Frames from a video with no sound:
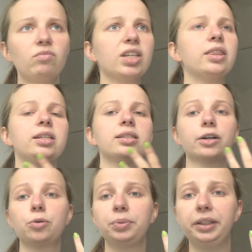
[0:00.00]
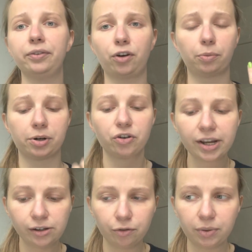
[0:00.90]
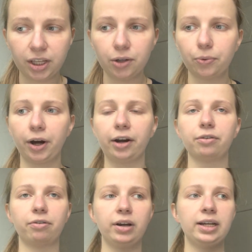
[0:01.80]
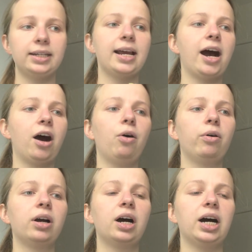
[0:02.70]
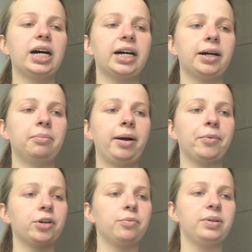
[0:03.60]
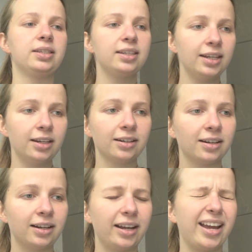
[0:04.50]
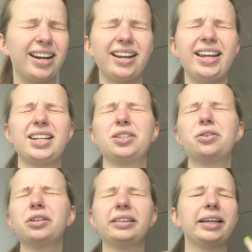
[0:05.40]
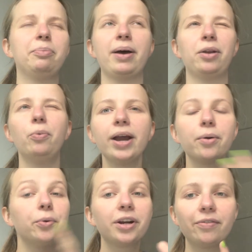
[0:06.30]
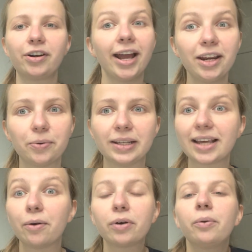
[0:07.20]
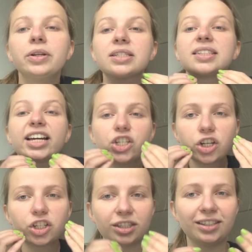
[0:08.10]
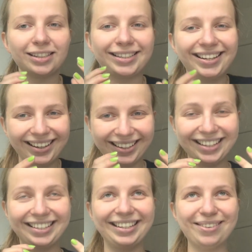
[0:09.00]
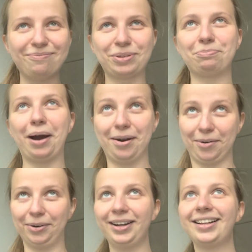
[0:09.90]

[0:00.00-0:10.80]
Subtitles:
this is a completely wrong portrayal of me? What if now I'm gonna be seen in a certain like bad way? Whatever. Anyways, I went such a deep spiral.